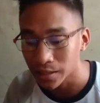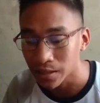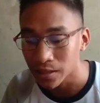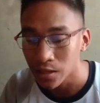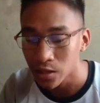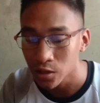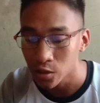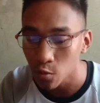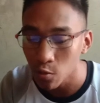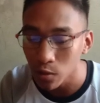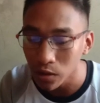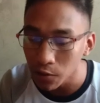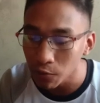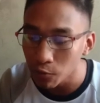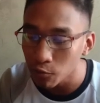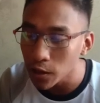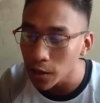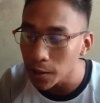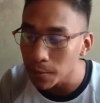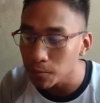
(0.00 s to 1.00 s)
right?
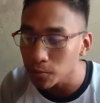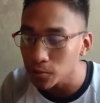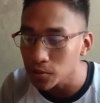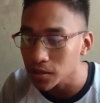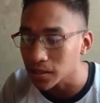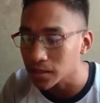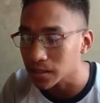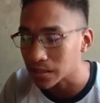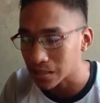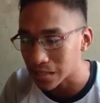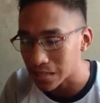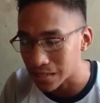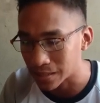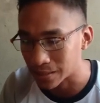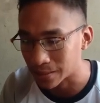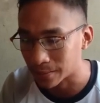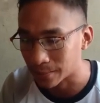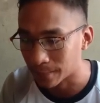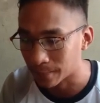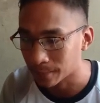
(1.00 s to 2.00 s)
So what if we input
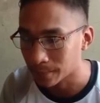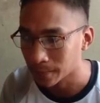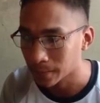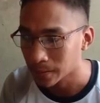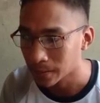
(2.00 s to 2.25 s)
16?